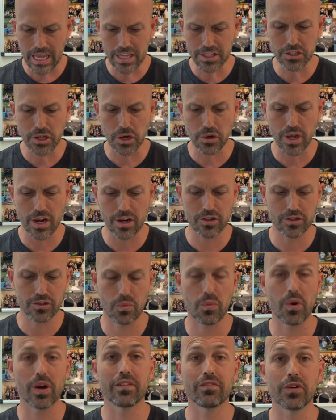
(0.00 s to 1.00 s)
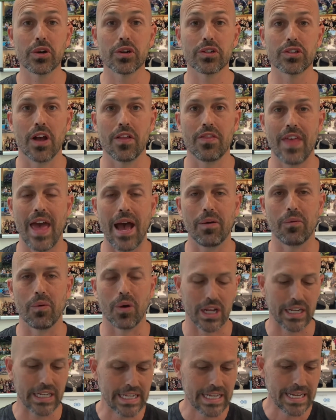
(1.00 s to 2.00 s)
and so here's one verse on that
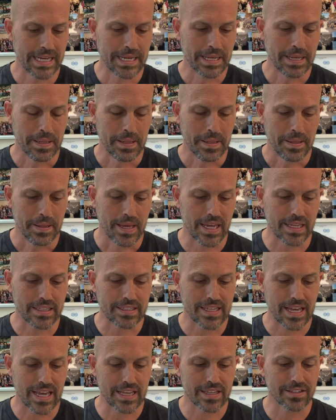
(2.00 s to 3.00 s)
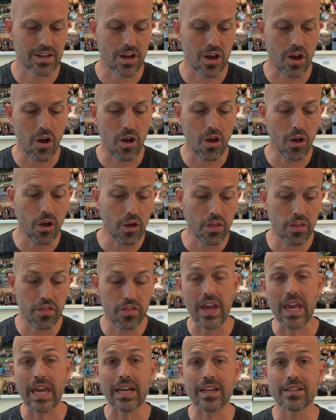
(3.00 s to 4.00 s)
one. It says, All
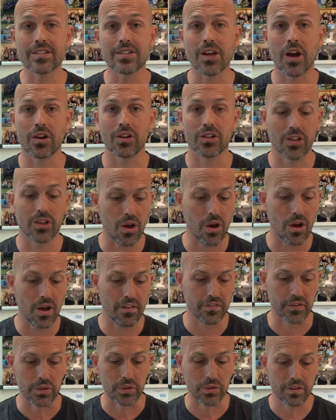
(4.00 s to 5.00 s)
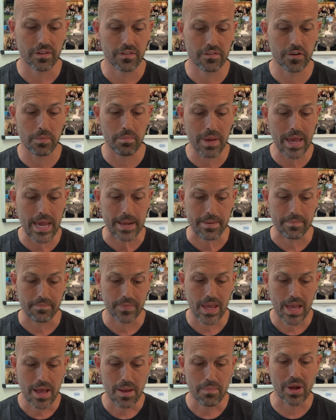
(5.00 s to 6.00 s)
things are lawful for me,
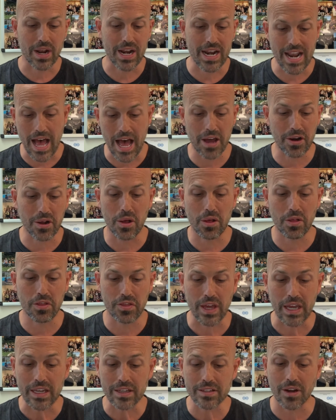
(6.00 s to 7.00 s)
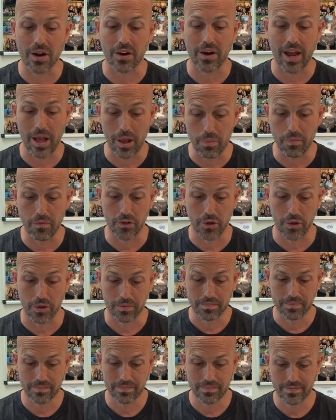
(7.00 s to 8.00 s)
but not all things are helpful.
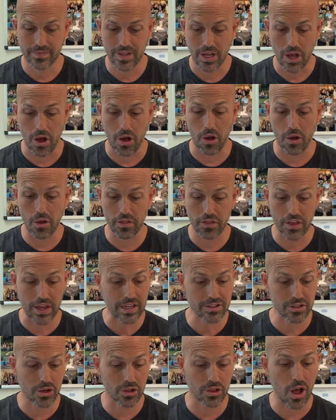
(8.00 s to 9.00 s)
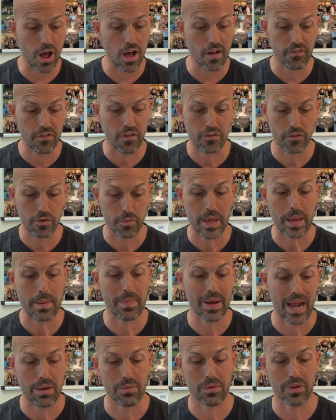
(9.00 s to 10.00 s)
All things are lawful for me,
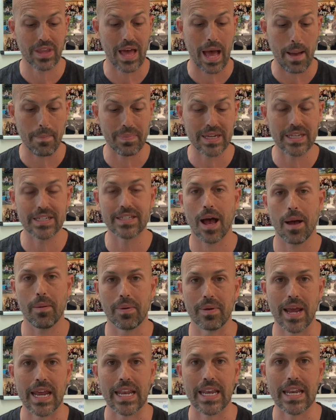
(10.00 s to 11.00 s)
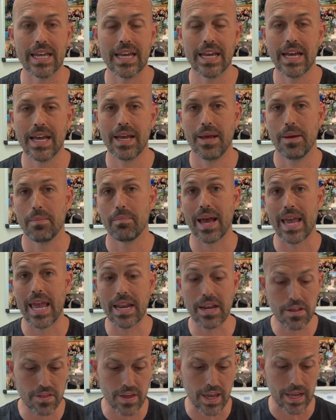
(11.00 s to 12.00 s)
but I will not be dominated by
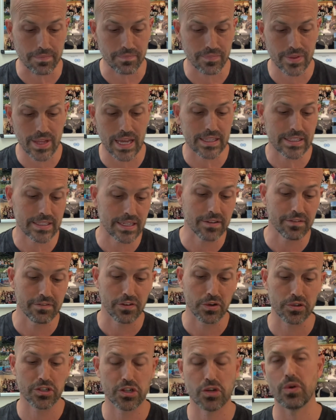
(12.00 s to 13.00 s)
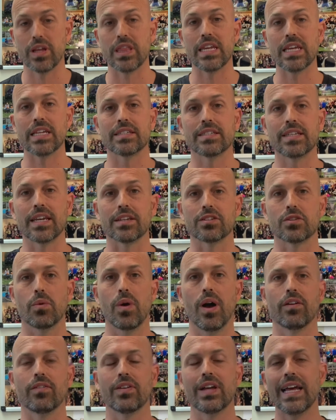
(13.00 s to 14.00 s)
anything. That's in 1 Corinthians
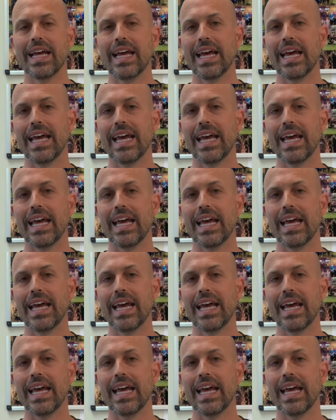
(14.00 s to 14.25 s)
6:12.